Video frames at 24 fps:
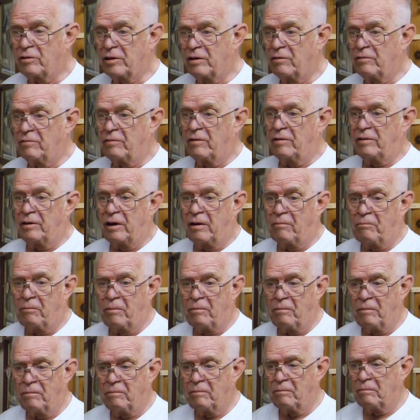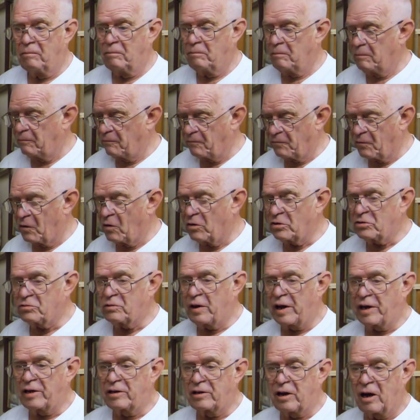The fur
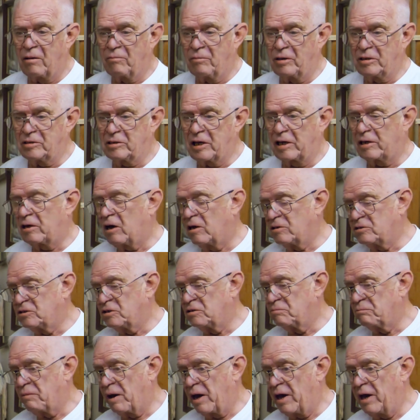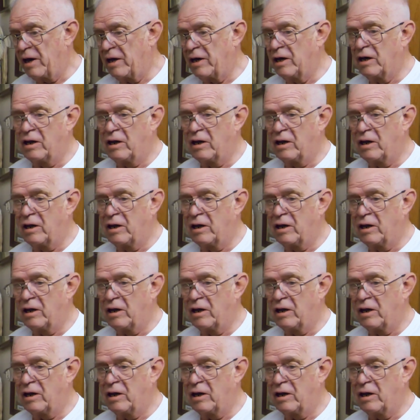trade companies like Hudson Bay